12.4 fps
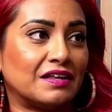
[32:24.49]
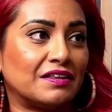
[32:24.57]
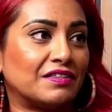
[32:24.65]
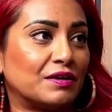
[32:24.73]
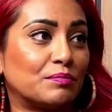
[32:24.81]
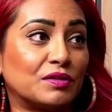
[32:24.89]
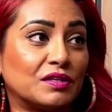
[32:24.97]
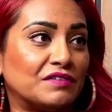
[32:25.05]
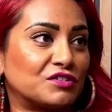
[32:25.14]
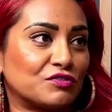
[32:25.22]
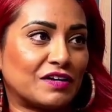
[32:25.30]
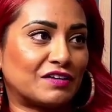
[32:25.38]
Their
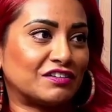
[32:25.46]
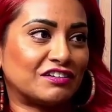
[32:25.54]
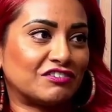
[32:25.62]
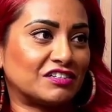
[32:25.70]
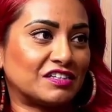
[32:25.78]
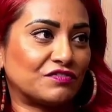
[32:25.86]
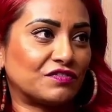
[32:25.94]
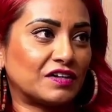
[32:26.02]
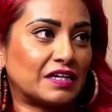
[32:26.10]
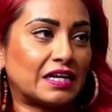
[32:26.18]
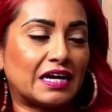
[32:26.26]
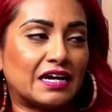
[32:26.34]
beliefs around it are
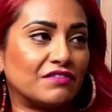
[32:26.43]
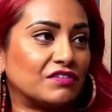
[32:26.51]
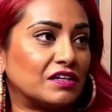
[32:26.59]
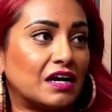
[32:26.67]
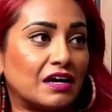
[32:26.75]
different. I have